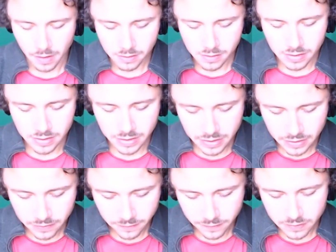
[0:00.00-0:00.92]

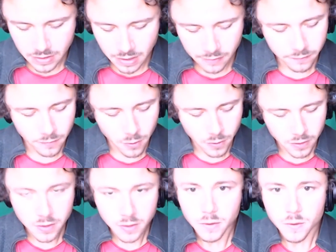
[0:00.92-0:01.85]
If not for
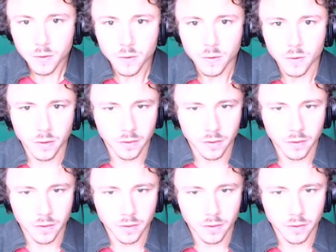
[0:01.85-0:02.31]
you,